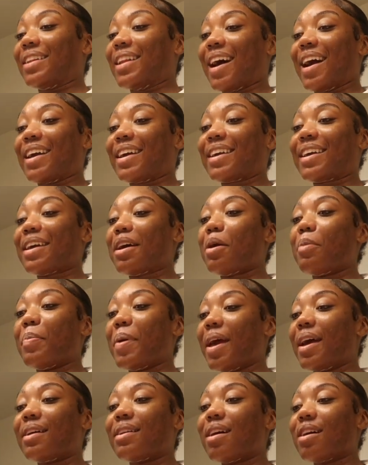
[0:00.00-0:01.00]
like
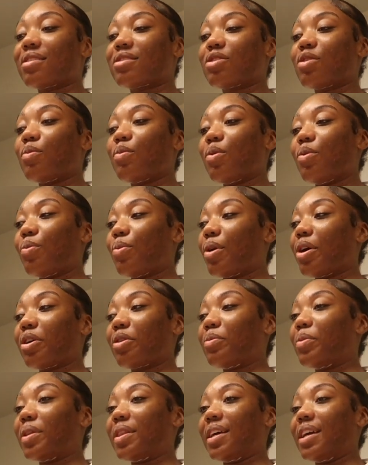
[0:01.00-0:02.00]
panoxyl will
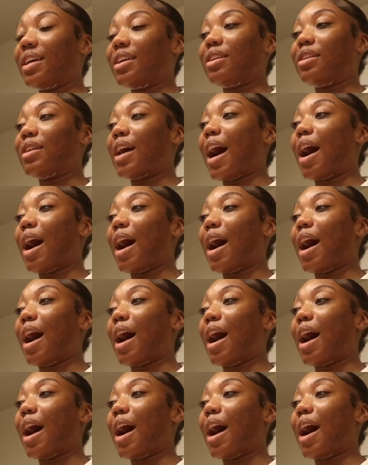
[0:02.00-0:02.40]
work within